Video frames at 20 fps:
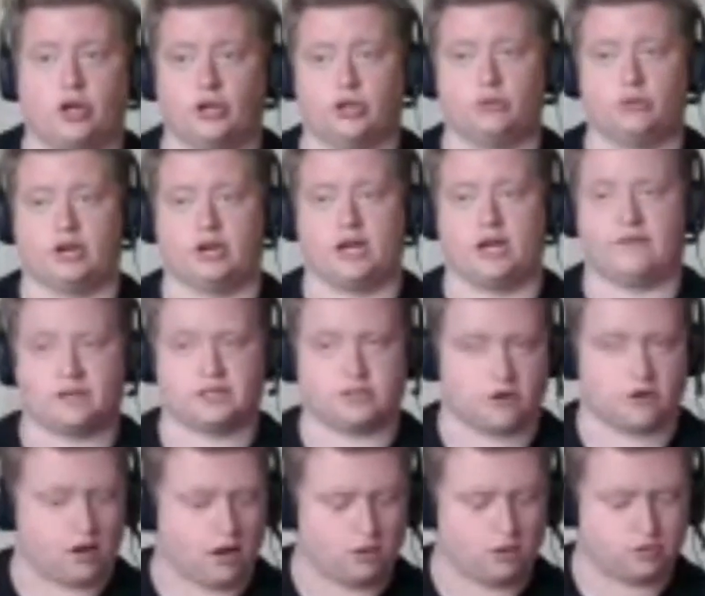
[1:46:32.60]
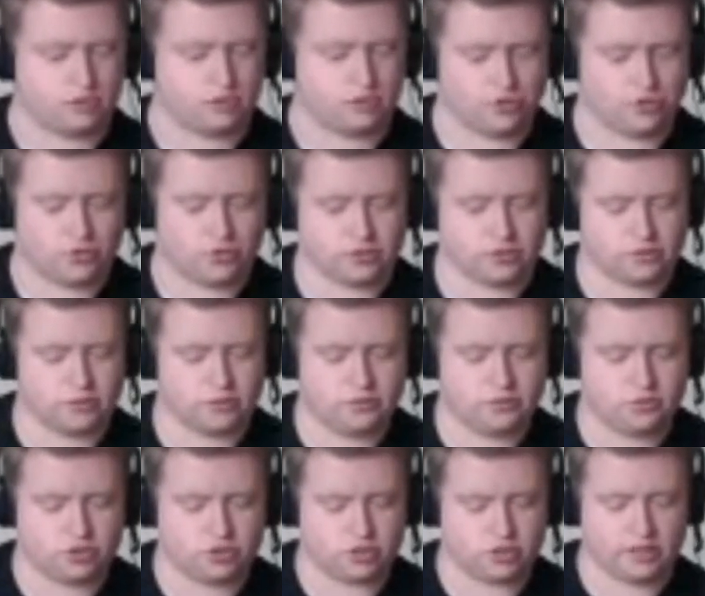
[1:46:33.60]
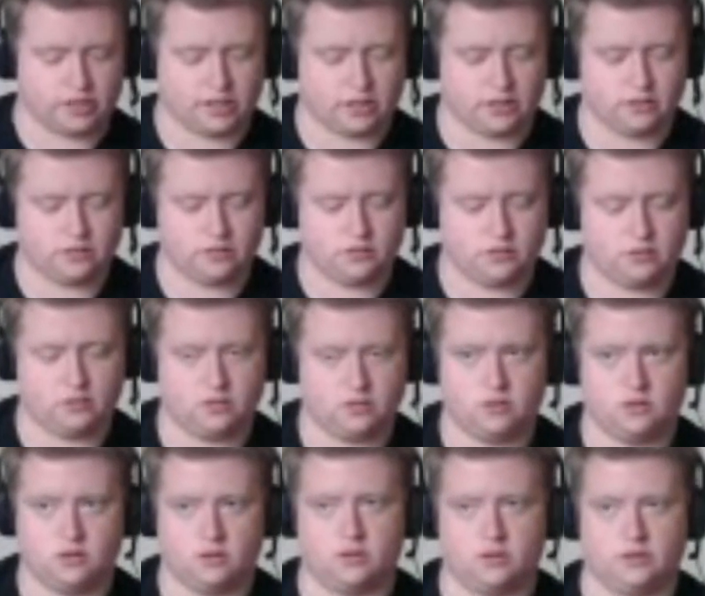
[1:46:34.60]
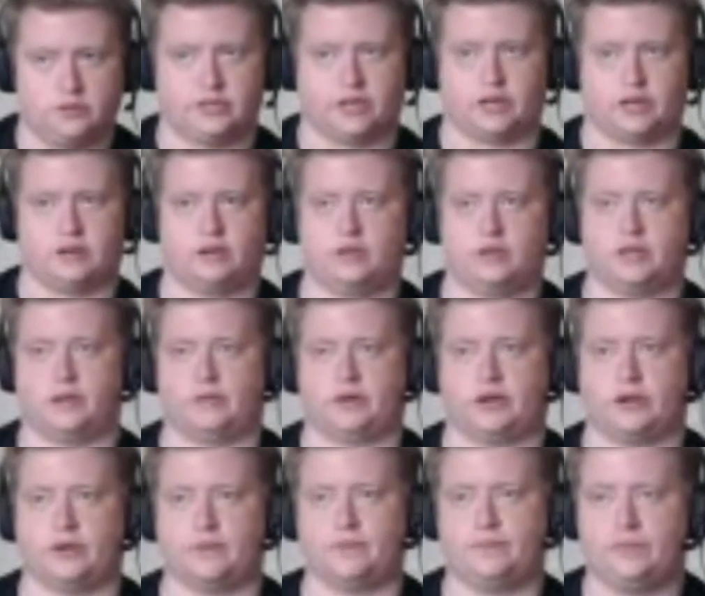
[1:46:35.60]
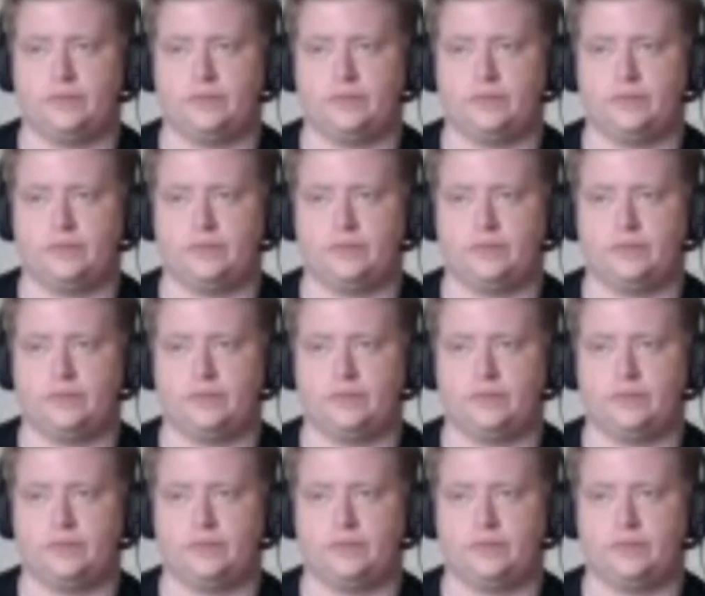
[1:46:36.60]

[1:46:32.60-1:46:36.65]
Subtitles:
you wouldn't have that, sorry. I'll just do yours. J. There we go.